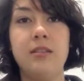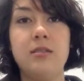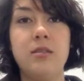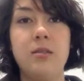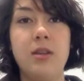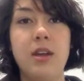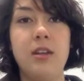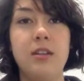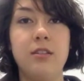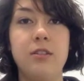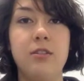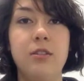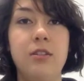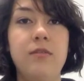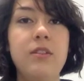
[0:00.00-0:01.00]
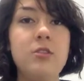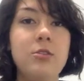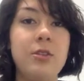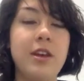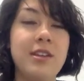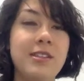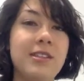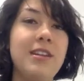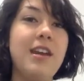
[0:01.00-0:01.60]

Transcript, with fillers: so that it could visualize the